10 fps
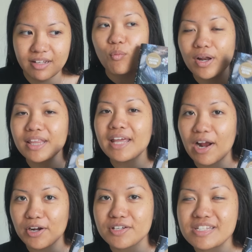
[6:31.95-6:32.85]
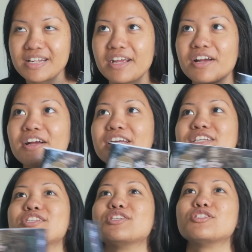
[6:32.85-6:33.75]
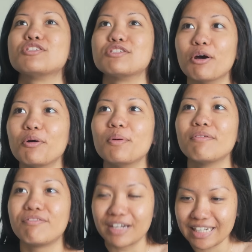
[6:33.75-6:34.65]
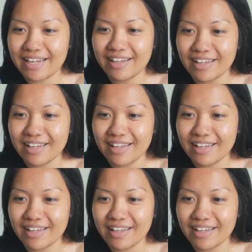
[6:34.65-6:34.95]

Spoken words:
One of the characters in here is so funny.